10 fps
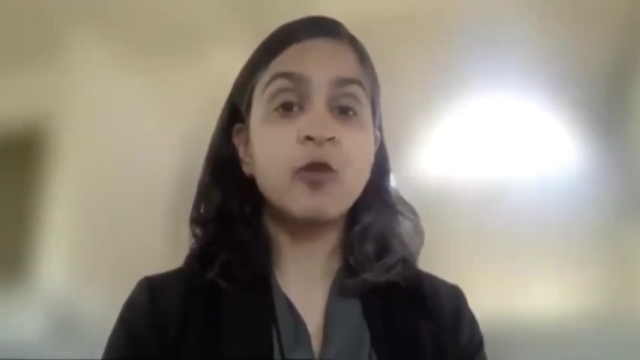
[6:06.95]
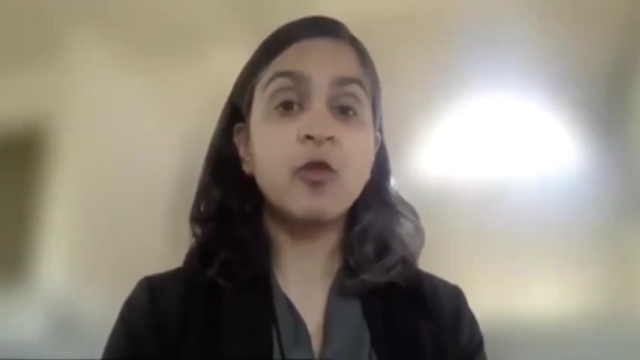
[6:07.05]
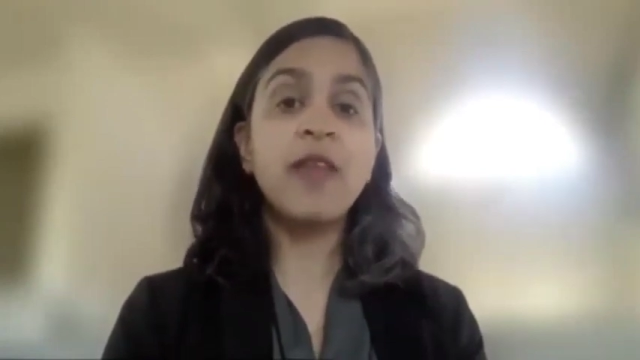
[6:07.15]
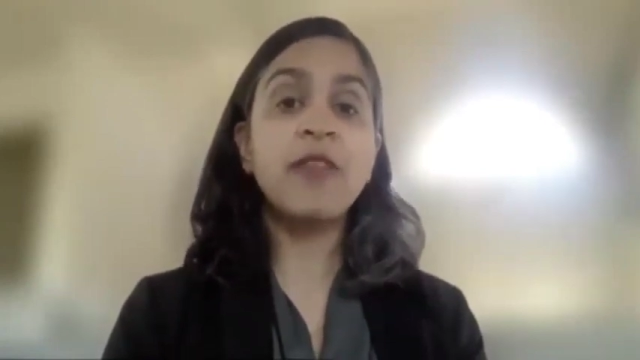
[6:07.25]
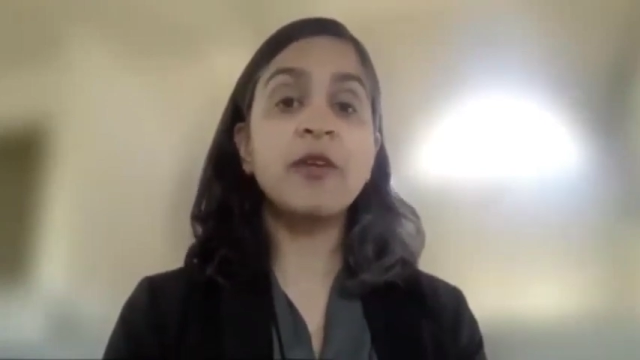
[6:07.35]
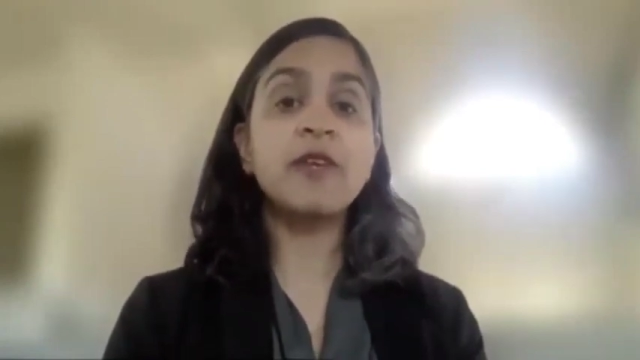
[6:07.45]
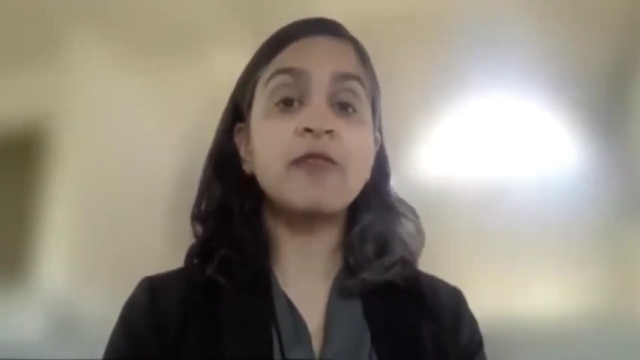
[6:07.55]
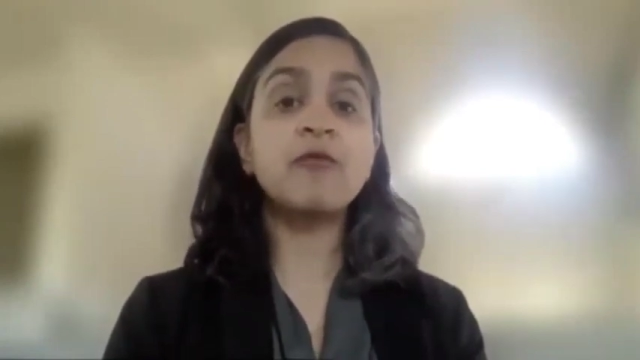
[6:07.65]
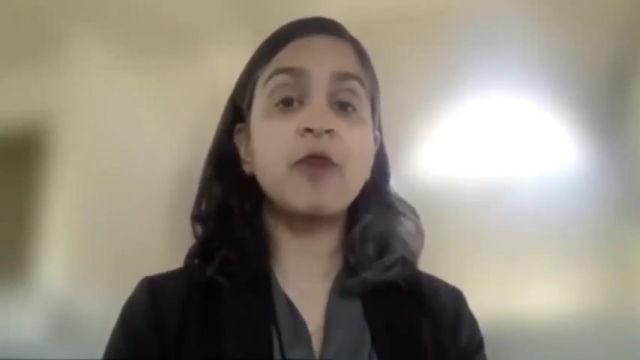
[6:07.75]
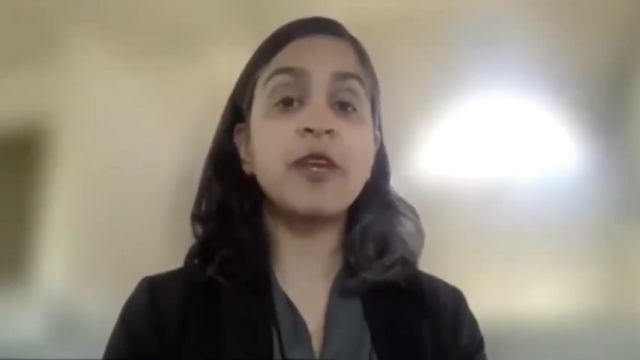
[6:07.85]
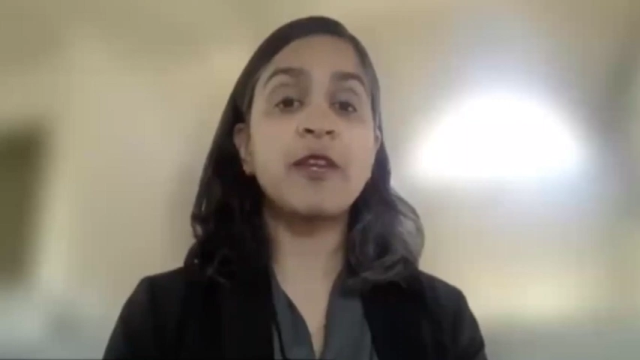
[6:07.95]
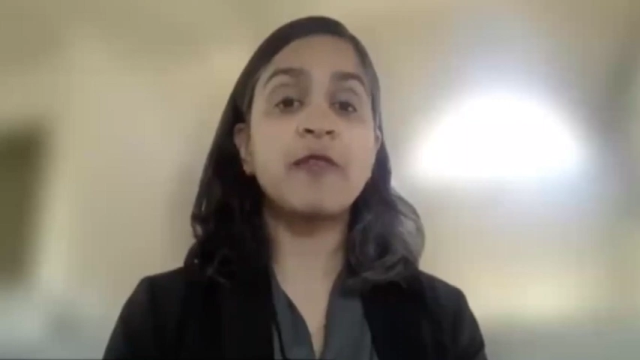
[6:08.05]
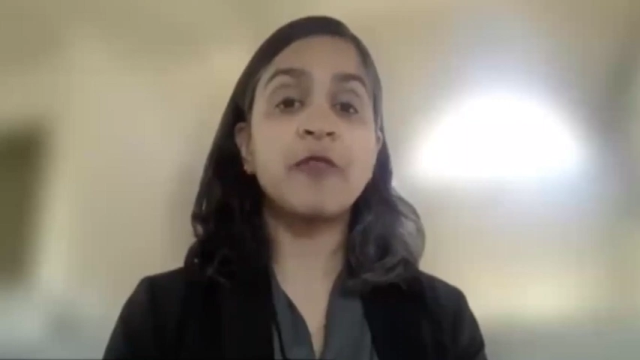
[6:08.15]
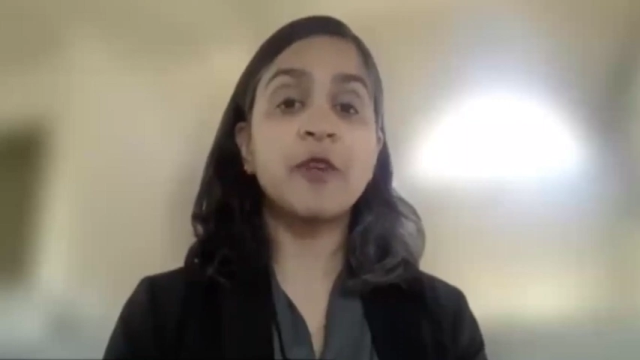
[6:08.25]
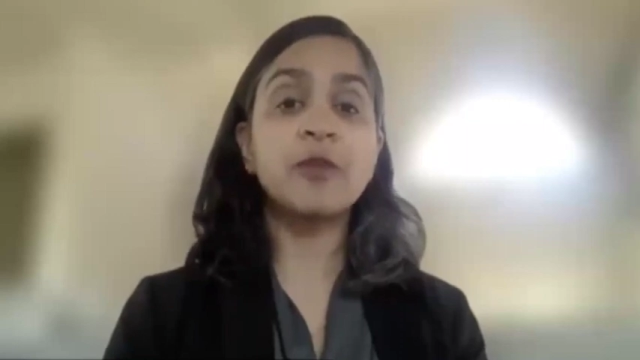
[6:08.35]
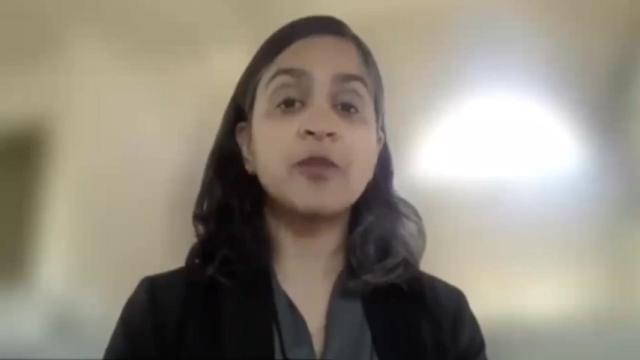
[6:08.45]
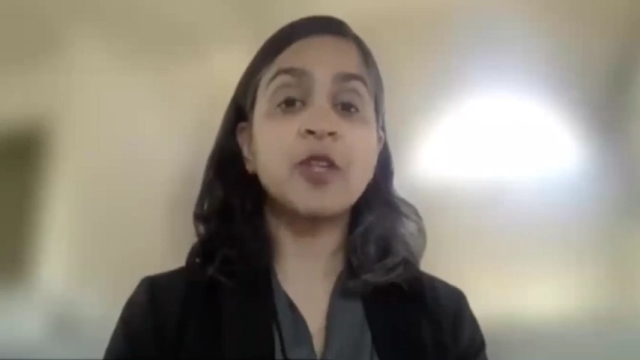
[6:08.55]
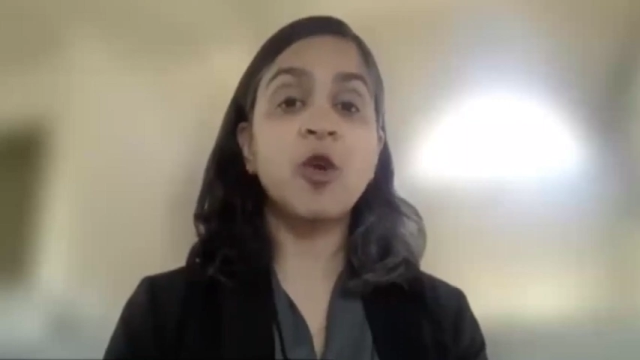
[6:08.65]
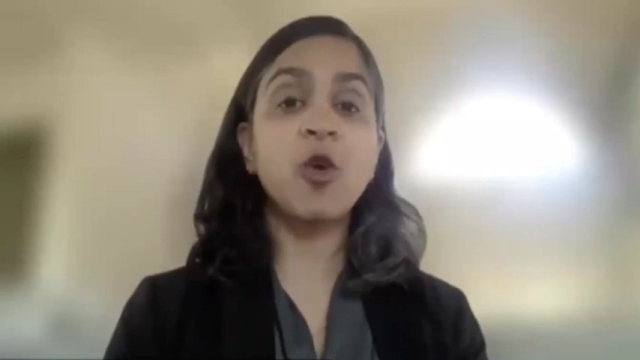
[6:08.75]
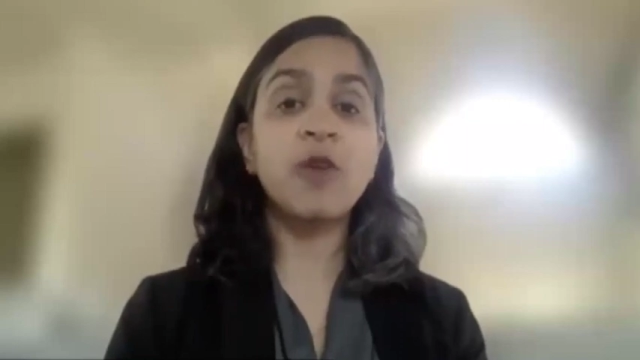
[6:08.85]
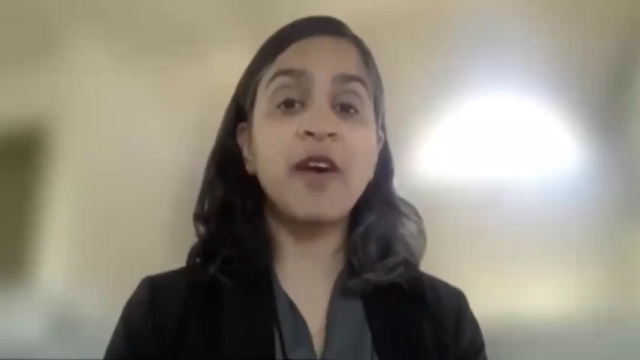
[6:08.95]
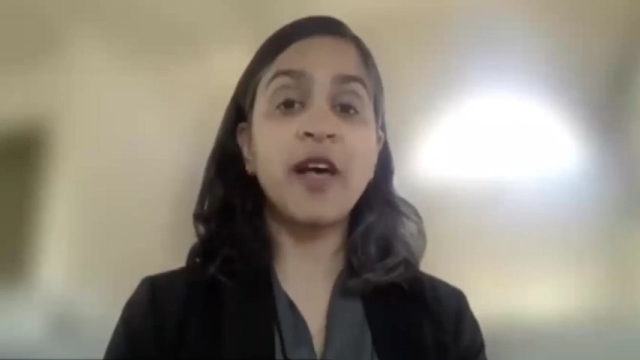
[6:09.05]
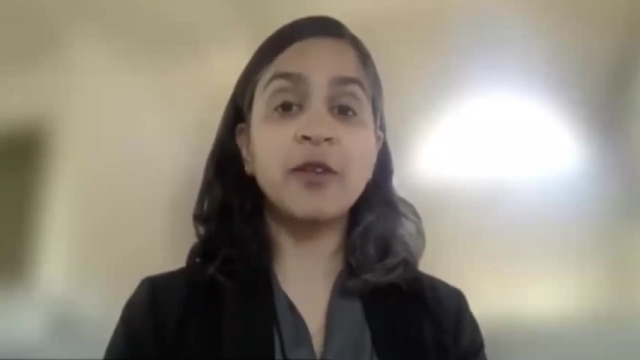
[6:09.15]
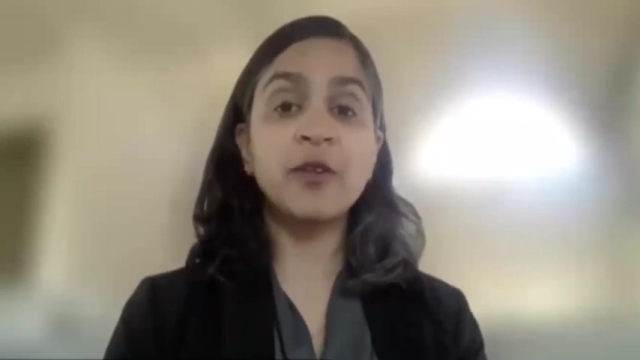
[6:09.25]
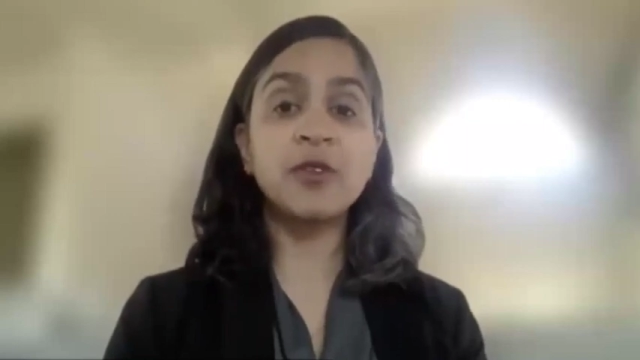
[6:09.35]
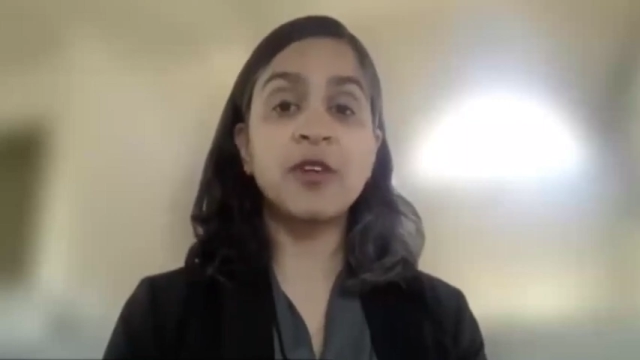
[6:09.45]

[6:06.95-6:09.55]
Rather, it, it affirms the core values